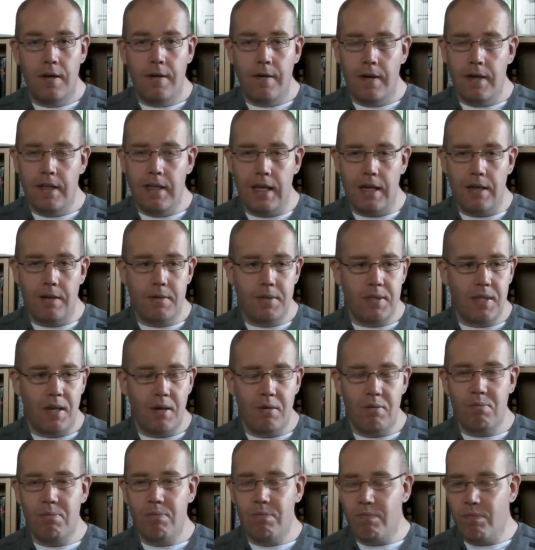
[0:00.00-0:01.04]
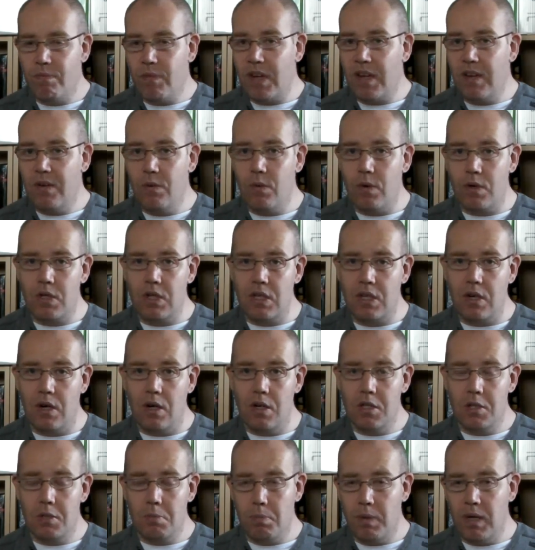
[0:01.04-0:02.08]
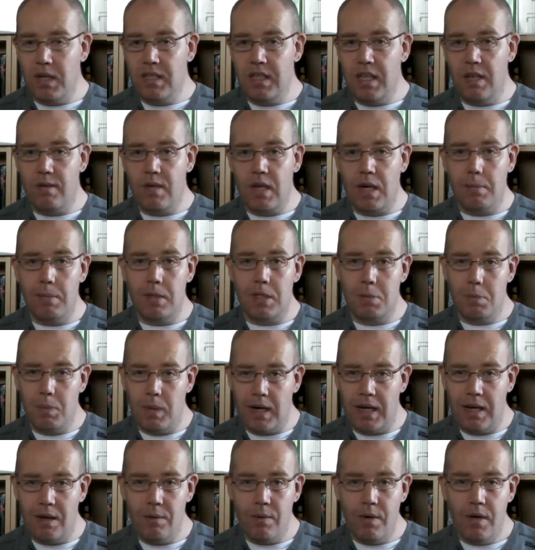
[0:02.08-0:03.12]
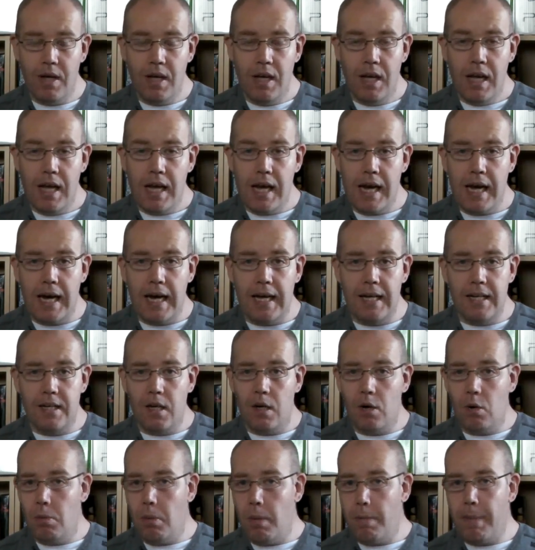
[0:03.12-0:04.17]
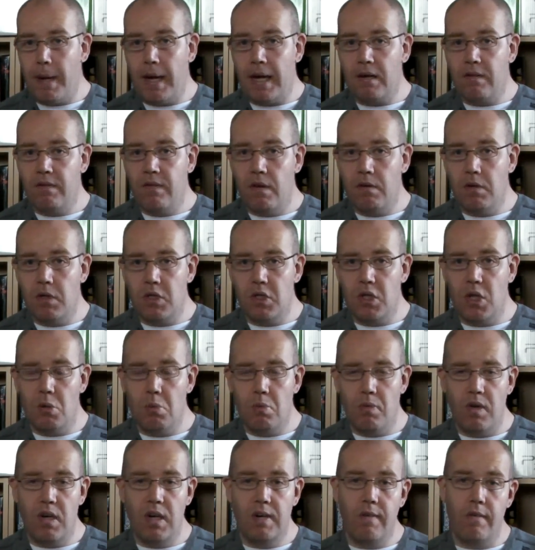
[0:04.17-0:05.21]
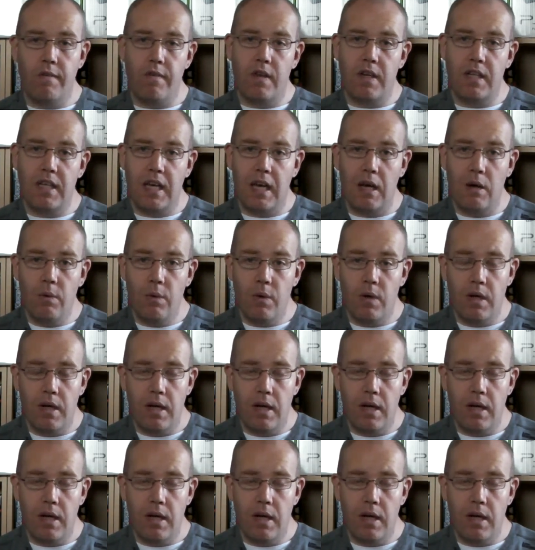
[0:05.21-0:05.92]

You know, so thank you for watching, guys. Please leave comments below, and I'll be back very soon with another video.